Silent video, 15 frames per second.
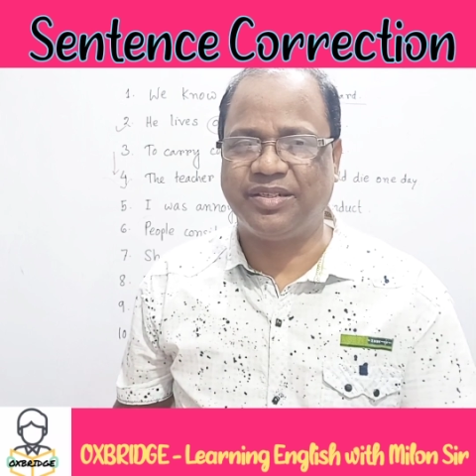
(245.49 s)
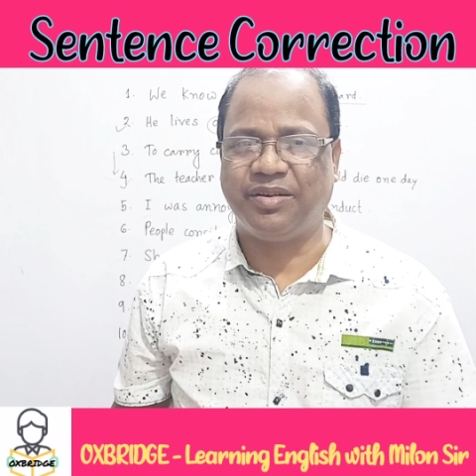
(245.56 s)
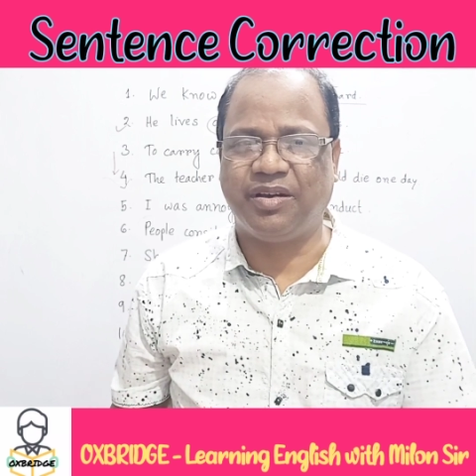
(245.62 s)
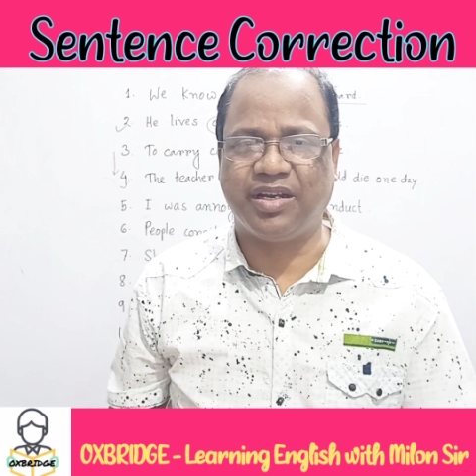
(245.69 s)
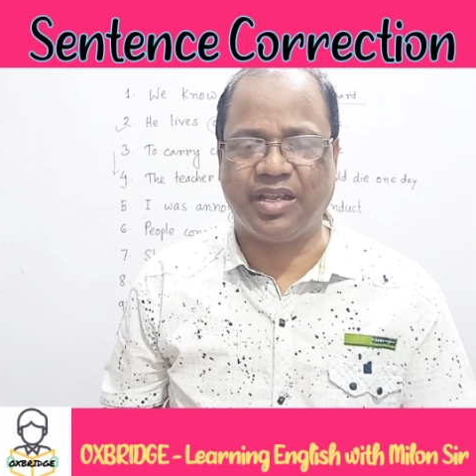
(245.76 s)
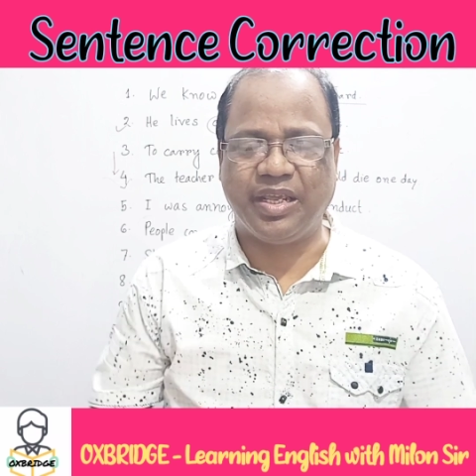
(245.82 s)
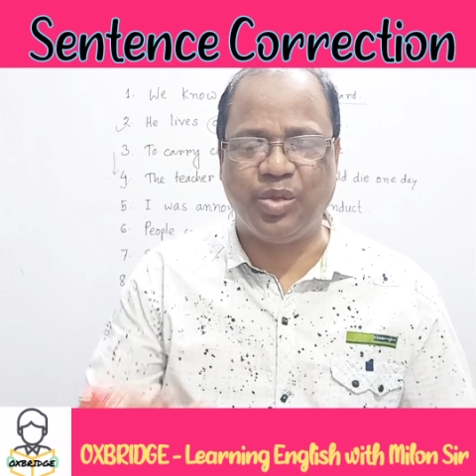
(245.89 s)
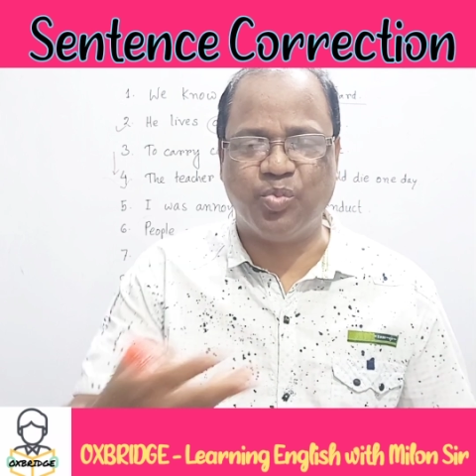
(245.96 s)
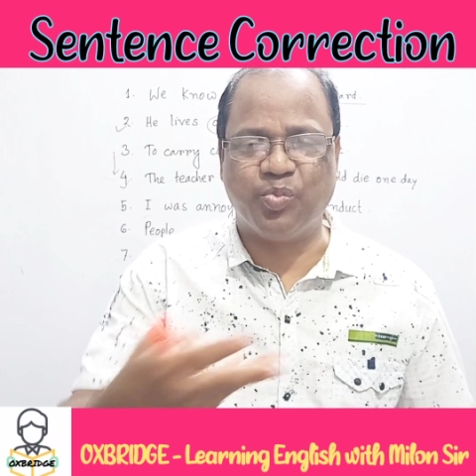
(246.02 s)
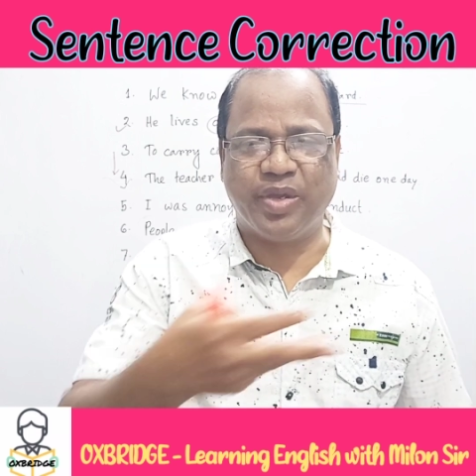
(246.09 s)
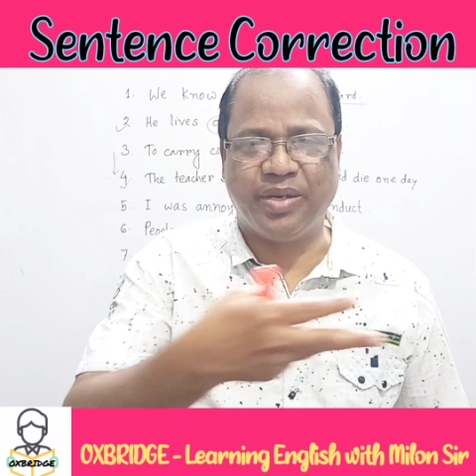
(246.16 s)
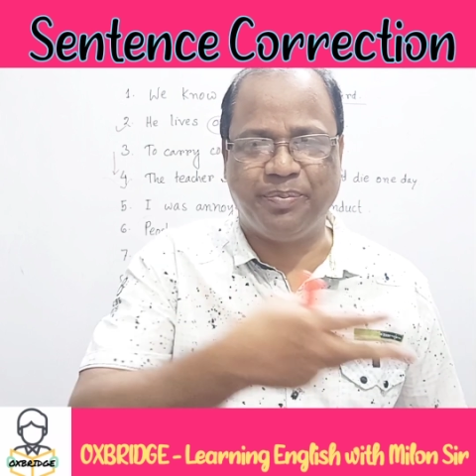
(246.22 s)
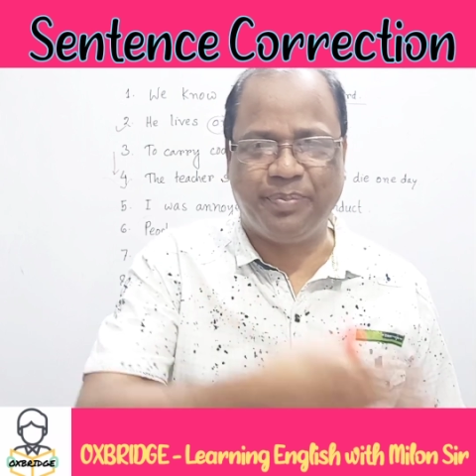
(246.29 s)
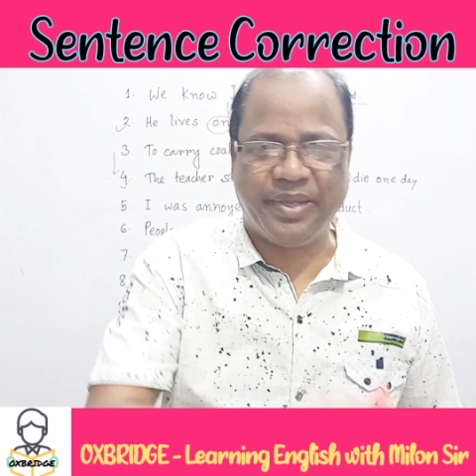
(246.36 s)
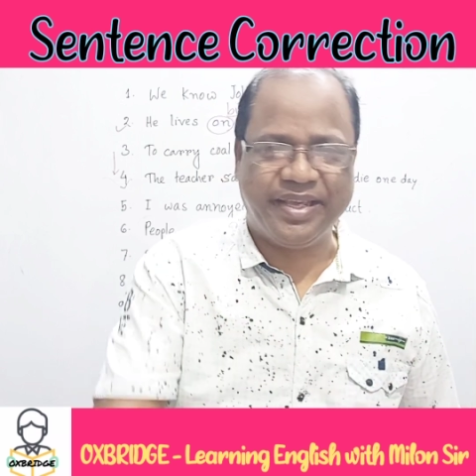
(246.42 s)
or
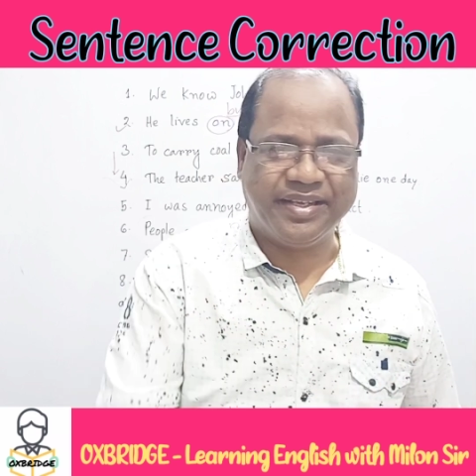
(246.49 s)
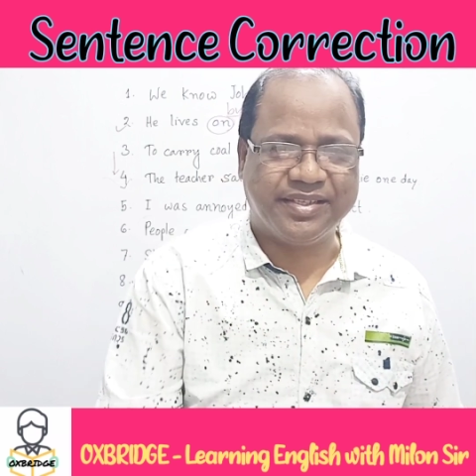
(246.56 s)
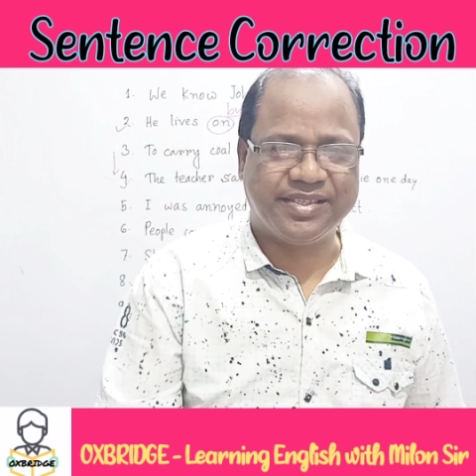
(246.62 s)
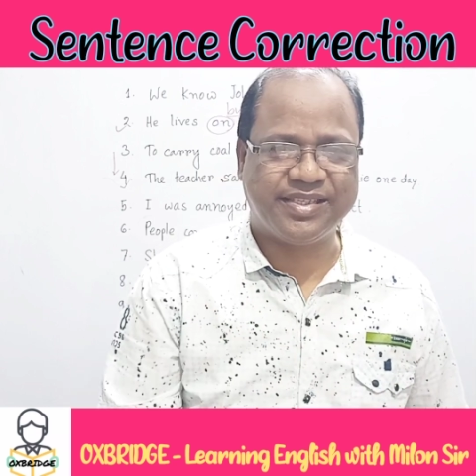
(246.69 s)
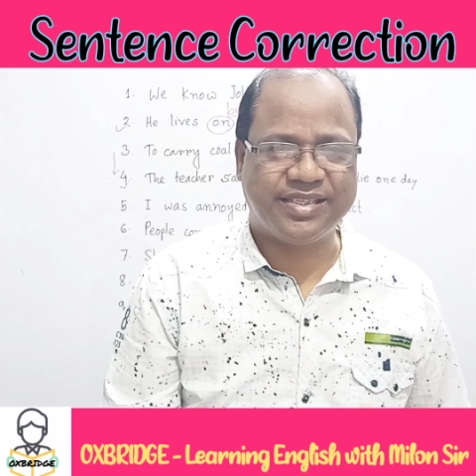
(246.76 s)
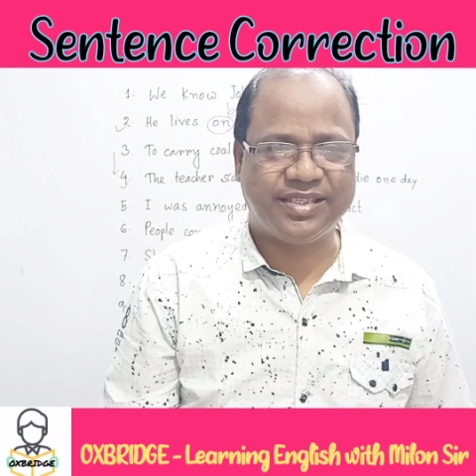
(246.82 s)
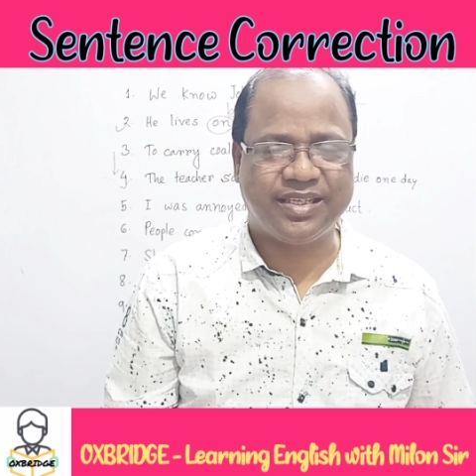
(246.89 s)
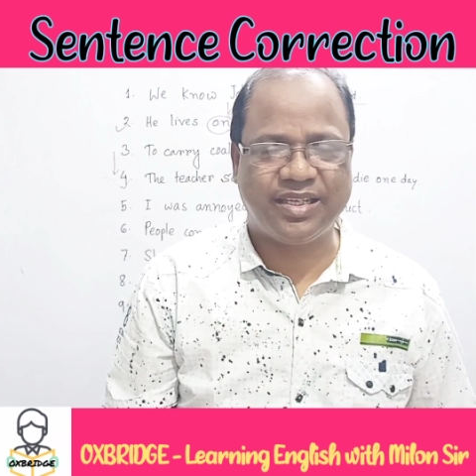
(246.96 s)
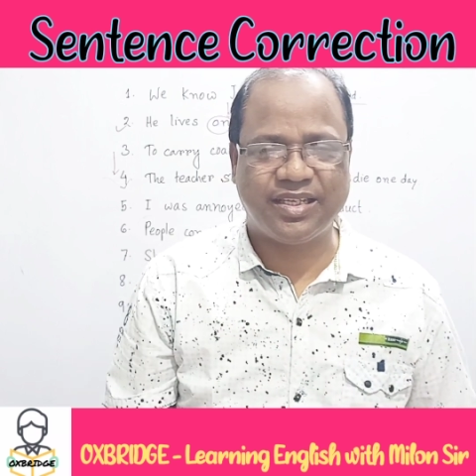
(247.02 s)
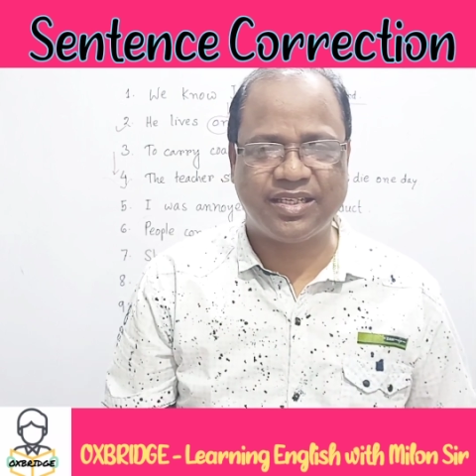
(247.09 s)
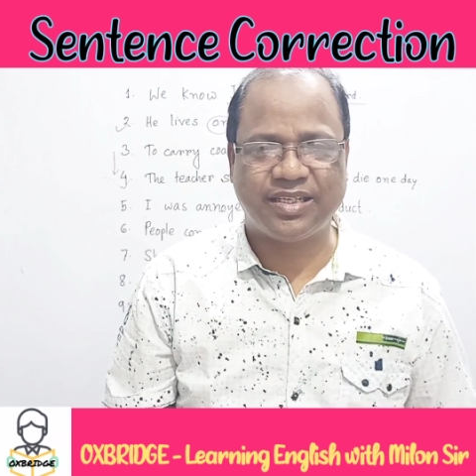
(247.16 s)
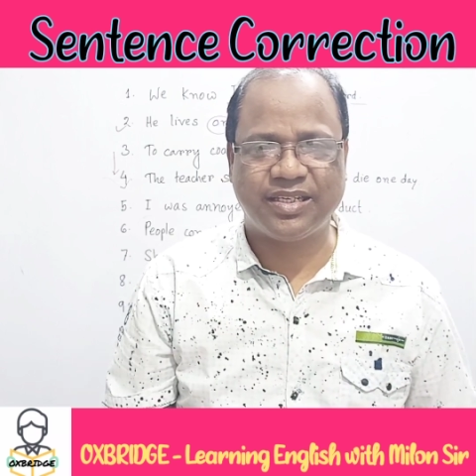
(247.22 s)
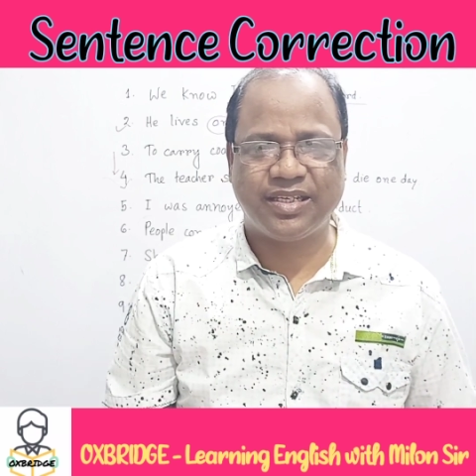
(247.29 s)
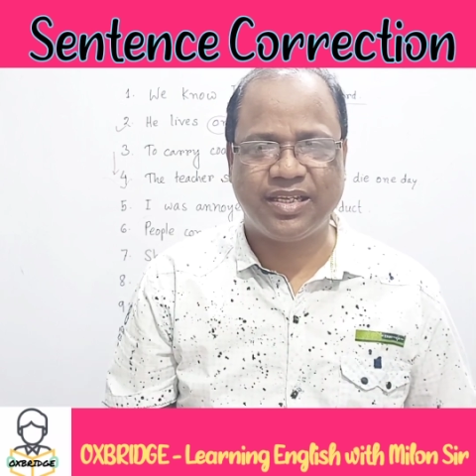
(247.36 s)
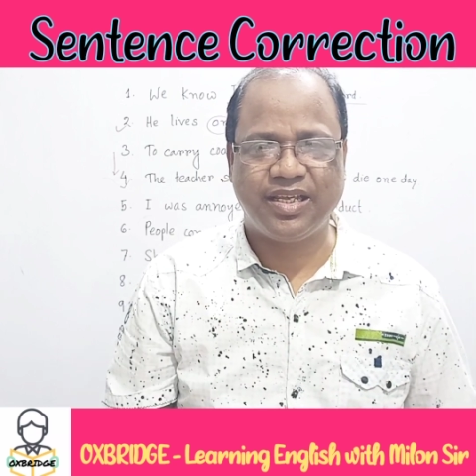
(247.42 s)
human beings,
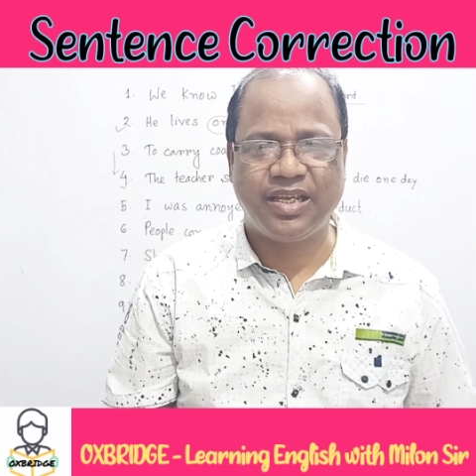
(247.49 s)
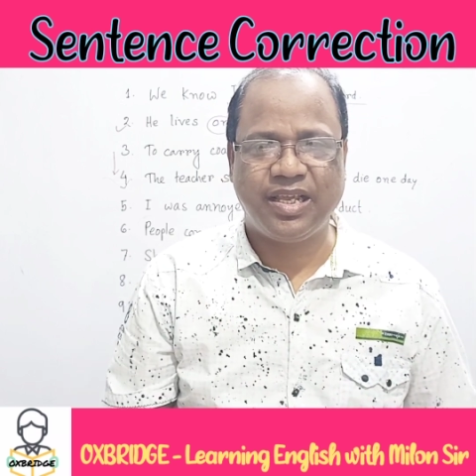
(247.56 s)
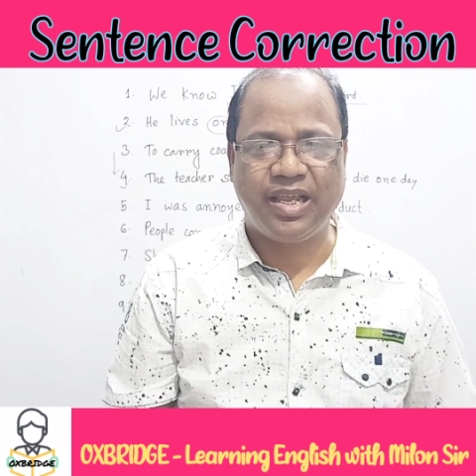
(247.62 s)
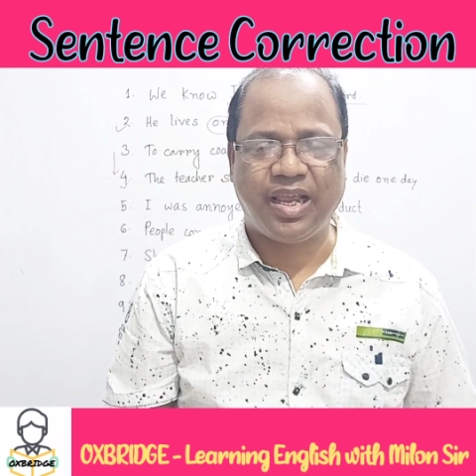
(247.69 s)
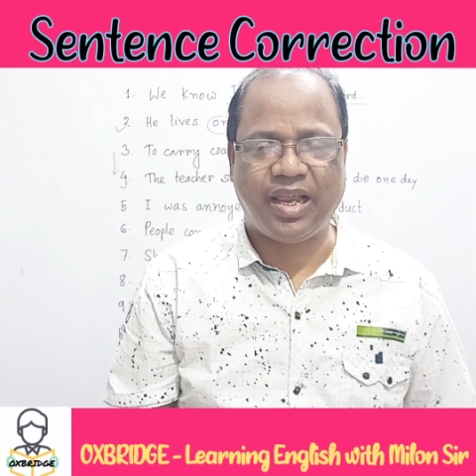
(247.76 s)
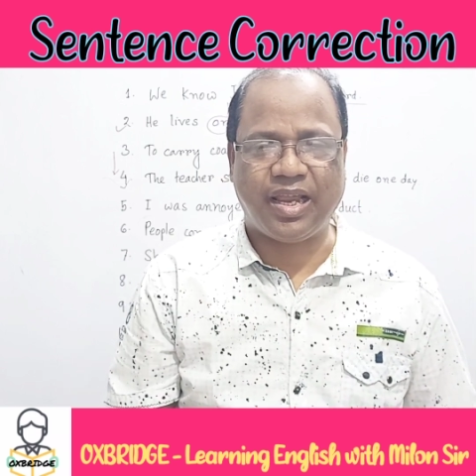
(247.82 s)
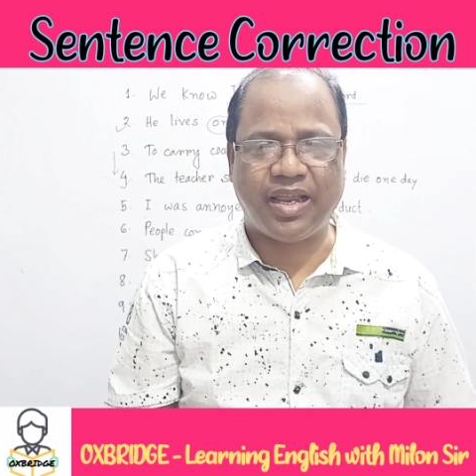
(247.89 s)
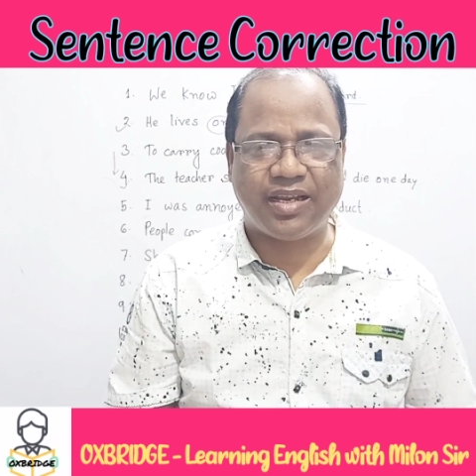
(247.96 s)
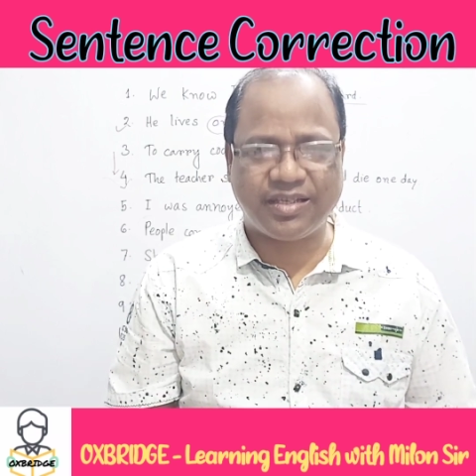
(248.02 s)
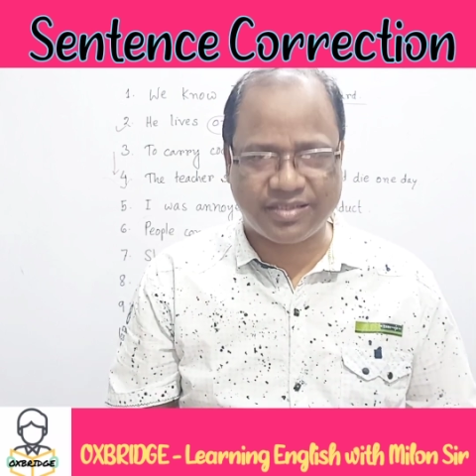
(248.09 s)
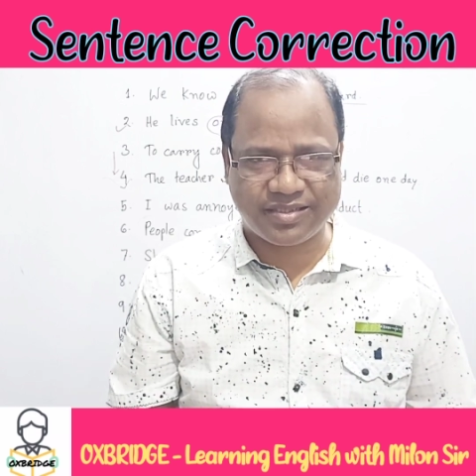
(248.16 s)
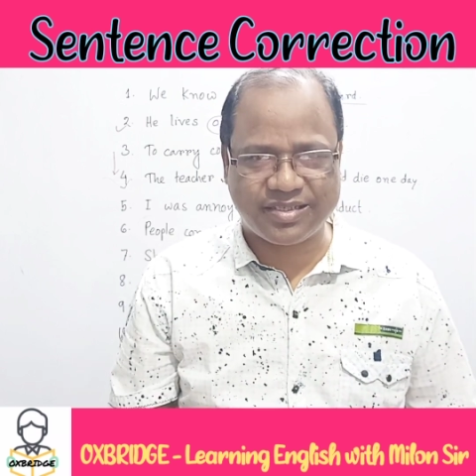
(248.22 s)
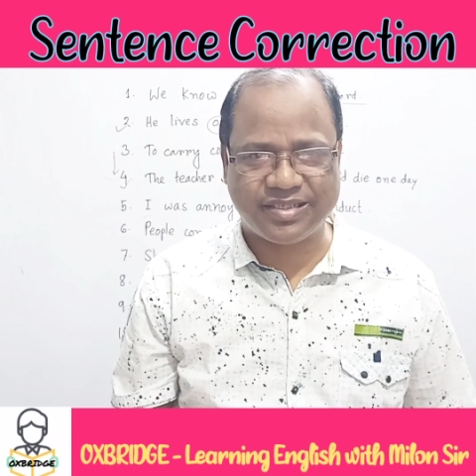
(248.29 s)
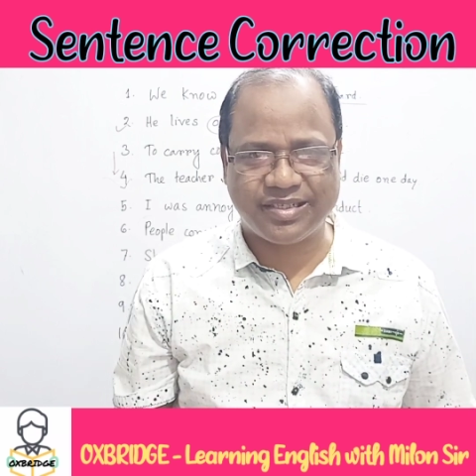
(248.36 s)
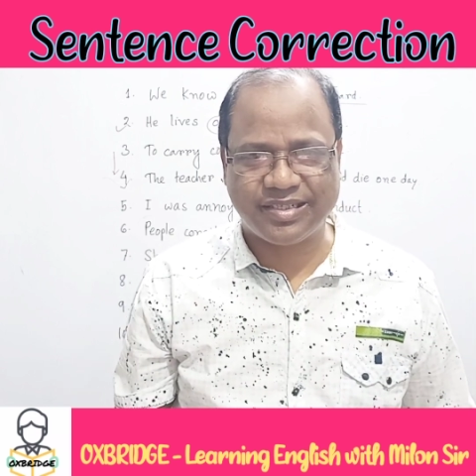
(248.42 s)

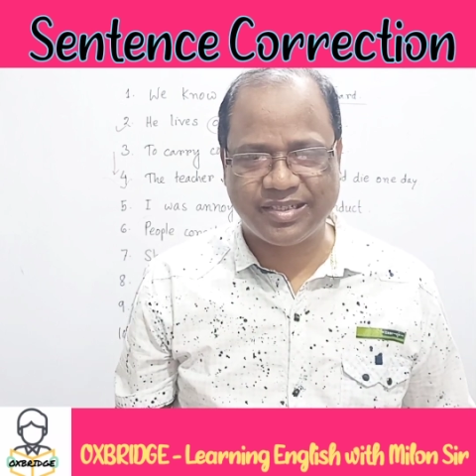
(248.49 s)
and